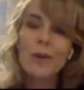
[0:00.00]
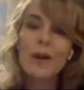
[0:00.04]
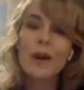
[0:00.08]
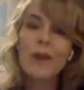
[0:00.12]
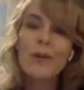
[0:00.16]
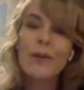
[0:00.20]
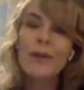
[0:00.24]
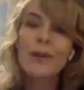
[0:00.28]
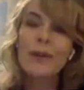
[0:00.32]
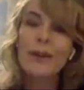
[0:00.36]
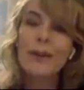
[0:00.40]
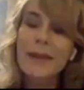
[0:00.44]

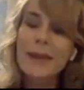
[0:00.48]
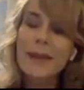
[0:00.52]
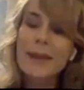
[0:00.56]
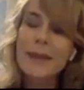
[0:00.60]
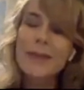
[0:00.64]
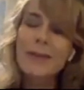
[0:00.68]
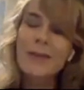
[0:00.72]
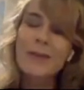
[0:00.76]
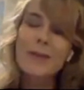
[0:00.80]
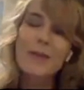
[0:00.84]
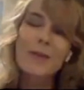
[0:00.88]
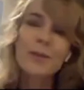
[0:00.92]
are the
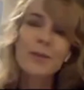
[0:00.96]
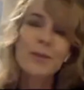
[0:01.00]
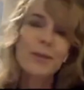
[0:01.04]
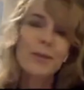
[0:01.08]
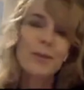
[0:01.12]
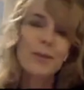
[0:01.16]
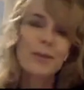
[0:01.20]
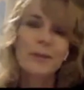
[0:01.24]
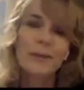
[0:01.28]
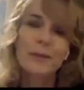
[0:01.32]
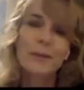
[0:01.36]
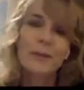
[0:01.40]
key to the
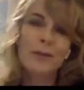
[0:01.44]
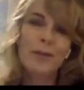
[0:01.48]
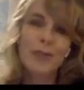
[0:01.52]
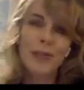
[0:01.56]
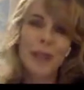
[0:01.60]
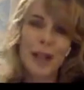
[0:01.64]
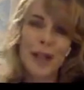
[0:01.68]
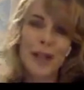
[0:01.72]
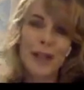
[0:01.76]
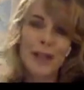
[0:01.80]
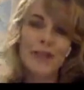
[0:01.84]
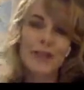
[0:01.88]
blueprint for
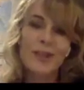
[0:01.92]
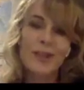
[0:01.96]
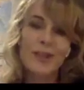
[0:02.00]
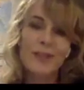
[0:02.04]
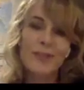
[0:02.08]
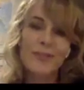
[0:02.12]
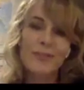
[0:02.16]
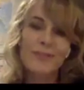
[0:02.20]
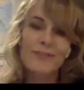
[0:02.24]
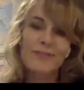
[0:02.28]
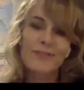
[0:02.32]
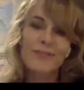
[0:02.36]

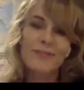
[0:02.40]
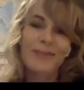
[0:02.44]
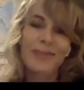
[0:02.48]
change.